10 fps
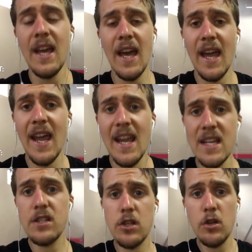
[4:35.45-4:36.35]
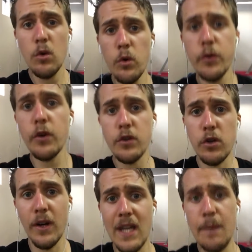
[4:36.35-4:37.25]
And you also
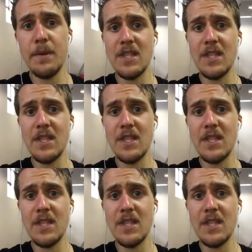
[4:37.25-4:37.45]
try and keep your